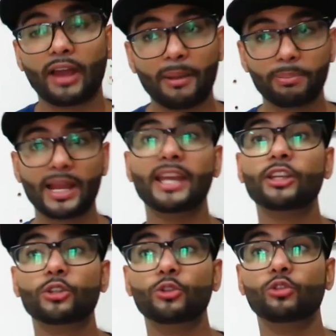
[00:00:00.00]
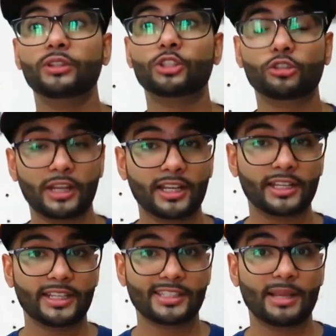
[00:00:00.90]
I'm planning to do the Sri
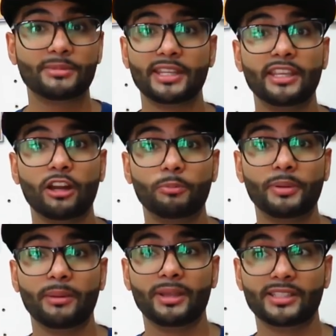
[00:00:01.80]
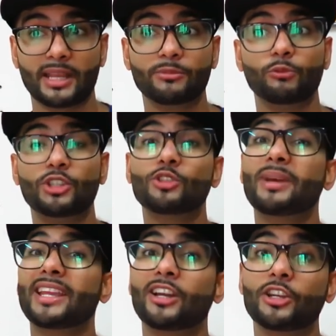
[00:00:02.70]
Lankan exams, the ERPM exams, which is
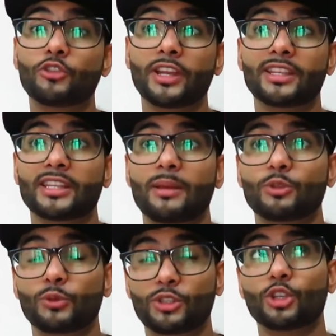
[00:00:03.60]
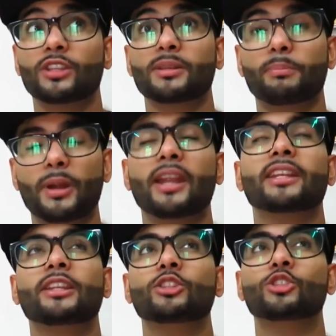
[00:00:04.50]
my country exams, which is
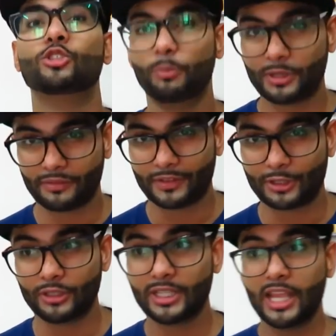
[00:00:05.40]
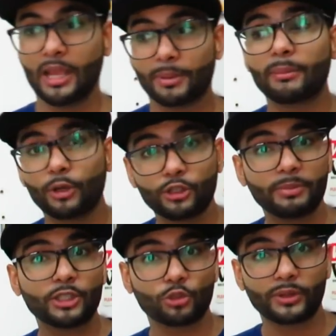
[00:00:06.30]
apparently super difficult. But I'm going
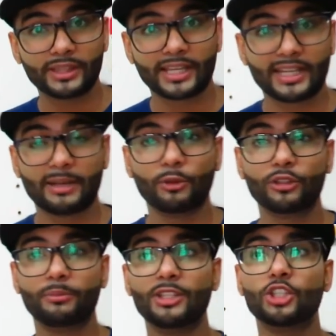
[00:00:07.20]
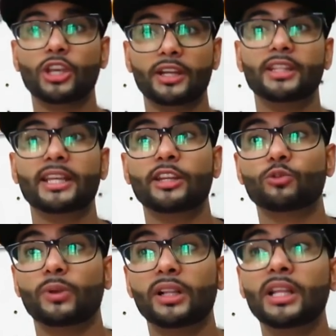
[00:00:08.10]
to be doing that and I'm going to be sharing that
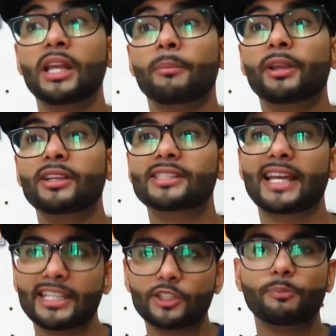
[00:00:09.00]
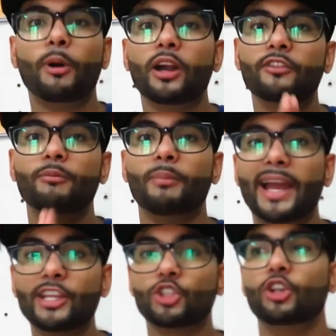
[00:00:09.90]
as well, because that is part of
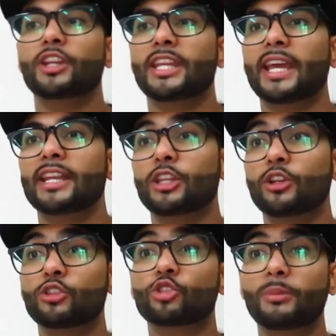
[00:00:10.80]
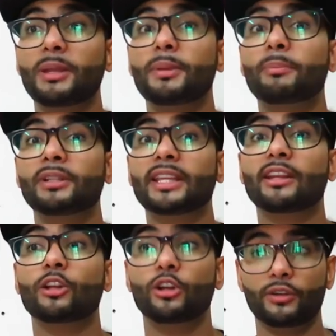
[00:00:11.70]
my journey. And you know, so many people
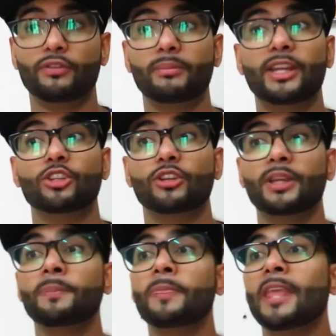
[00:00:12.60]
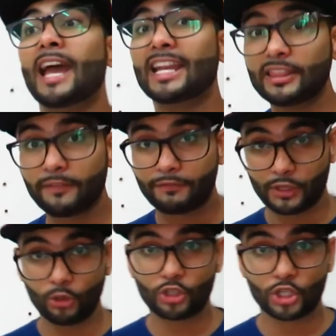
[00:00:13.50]
can learn from my journey. And in the
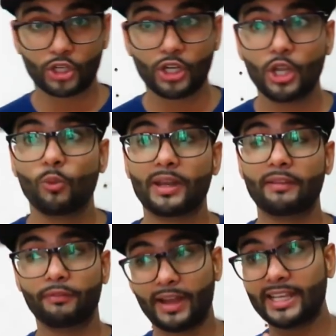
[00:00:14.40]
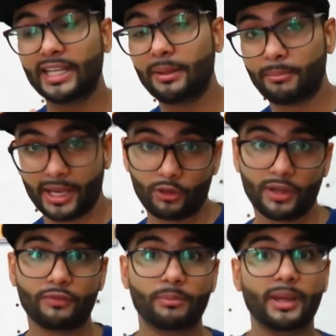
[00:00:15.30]
future, when I finally
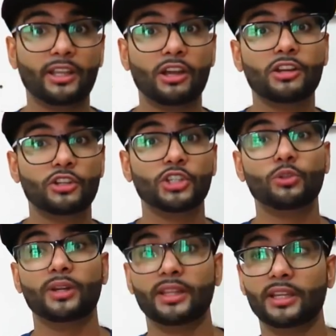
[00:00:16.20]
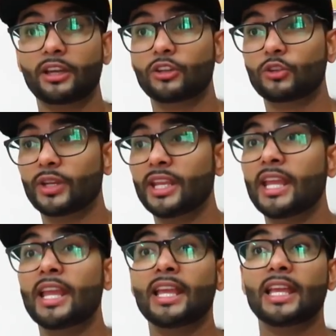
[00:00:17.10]
migrate from my country to another country,
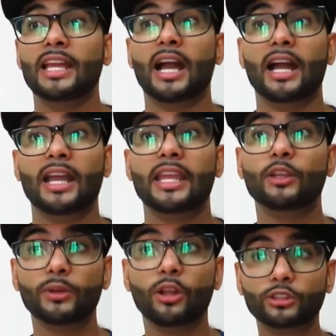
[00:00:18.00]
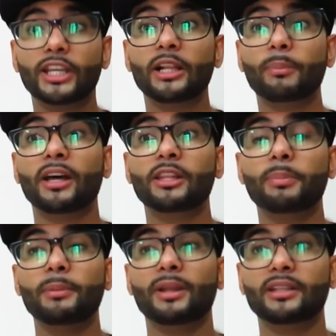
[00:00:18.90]
it will also help other
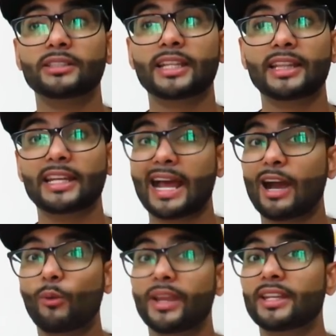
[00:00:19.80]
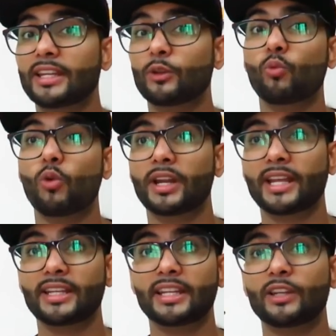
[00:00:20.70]
people understand that how I did it, what
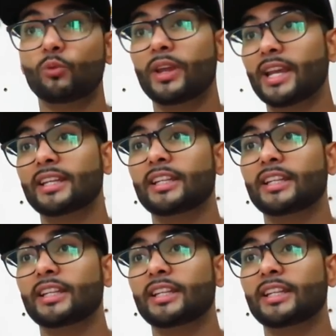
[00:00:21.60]
I did it, when I